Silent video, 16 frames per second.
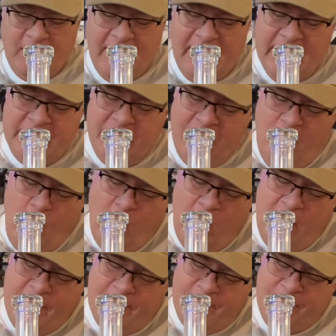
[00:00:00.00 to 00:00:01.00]
And you know
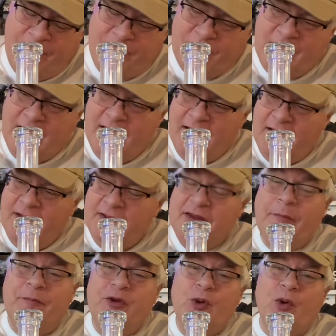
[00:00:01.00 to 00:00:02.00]
what?
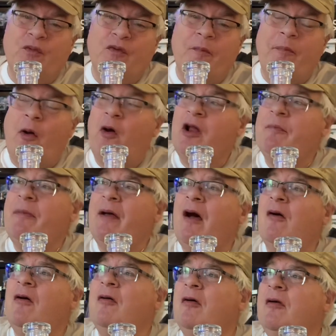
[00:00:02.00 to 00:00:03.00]
The beautiful part
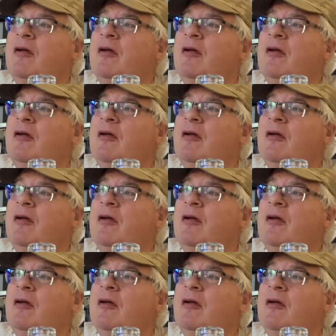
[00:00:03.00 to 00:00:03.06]
about